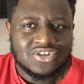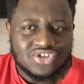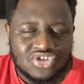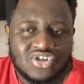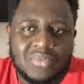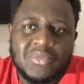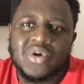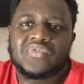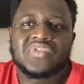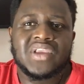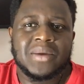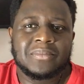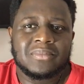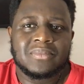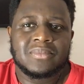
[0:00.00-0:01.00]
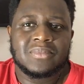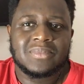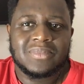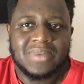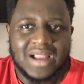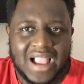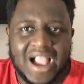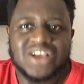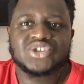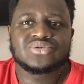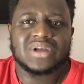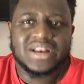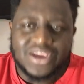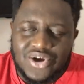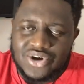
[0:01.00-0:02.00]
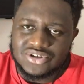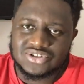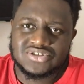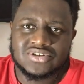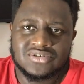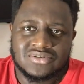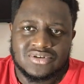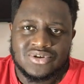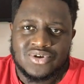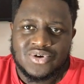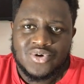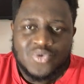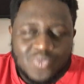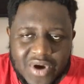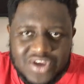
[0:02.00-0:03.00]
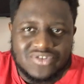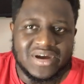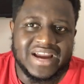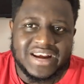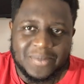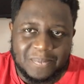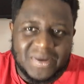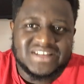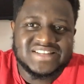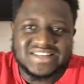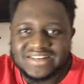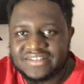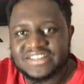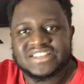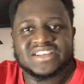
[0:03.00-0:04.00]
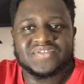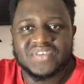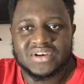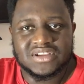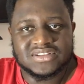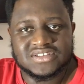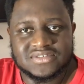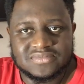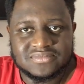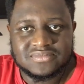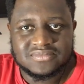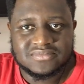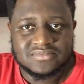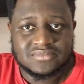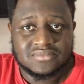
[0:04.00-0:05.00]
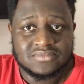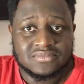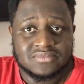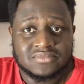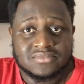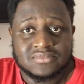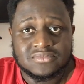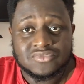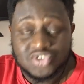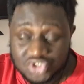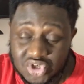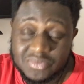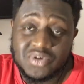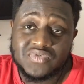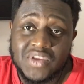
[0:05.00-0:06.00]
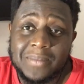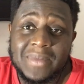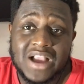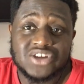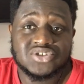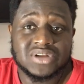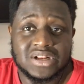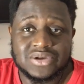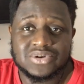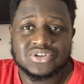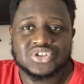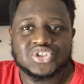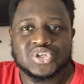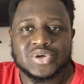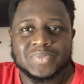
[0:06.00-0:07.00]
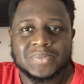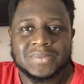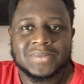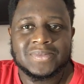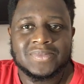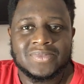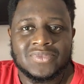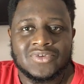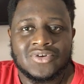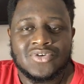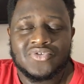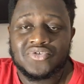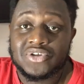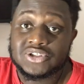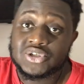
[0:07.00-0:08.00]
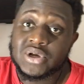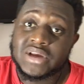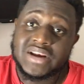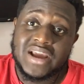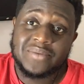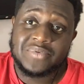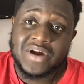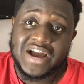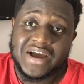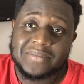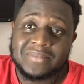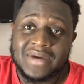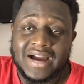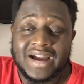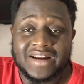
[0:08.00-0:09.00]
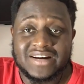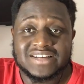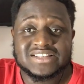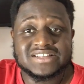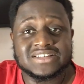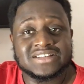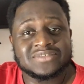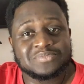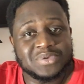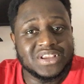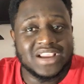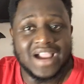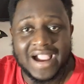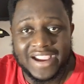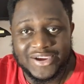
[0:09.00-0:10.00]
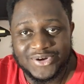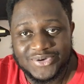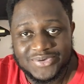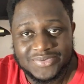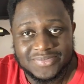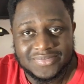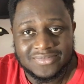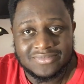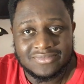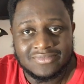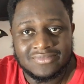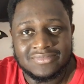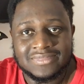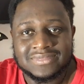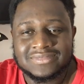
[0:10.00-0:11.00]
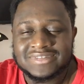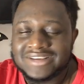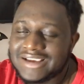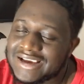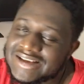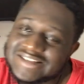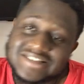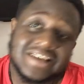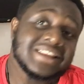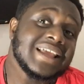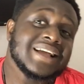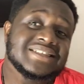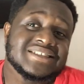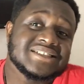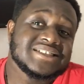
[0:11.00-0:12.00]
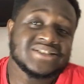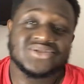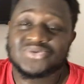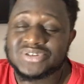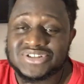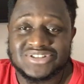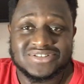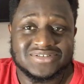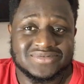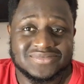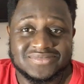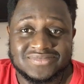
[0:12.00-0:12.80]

some of them actually hurt when you are the person receiving it some of them actually hurt so for Toyin Abraham arresting Big Ayo it's a dicey situation